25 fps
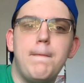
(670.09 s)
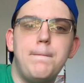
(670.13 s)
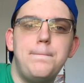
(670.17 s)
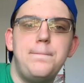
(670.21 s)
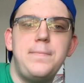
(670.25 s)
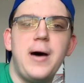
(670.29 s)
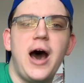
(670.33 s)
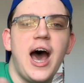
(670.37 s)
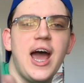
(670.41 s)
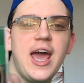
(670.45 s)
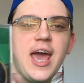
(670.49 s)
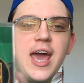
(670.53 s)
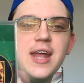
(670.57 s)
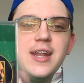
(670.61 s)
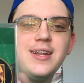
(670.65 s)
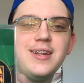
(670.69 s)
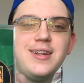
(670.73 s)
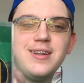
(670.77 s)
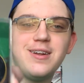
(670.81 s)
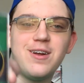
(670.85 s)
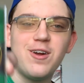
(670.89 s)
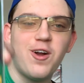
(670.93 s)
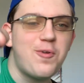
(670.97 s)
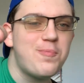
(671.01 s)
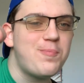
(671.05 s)
buy it
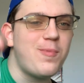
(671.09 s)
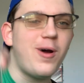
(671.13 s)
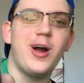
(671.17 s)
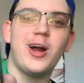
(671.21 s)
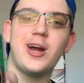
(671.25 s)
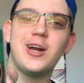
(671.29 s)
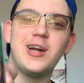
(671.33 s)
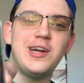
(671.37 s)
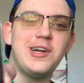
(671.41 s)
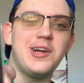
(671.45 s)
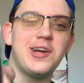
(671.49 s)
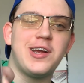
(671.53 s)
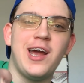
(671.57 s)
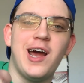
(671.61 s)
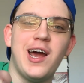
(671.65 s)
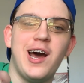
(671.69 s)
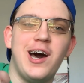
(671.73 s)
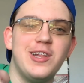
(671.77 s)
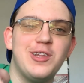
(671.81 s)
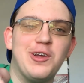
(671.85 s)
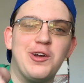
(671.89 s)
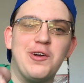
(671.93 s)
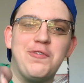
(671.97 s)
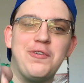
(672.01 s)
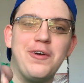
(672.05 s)
or mark it on your
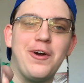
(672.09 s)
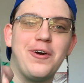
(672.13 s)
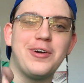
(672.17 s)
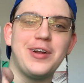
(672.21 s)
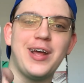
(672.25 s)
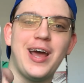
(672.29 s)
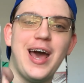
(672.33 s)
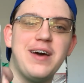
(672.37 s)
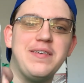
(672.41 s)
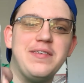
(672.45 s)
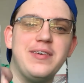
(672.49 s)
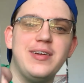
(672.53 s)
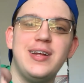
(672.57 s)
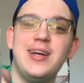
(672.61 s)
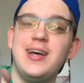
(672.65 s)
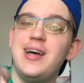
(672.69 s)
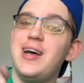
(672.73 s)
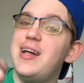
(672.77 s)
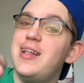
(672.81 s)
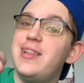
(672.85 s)
calendar if you already have it.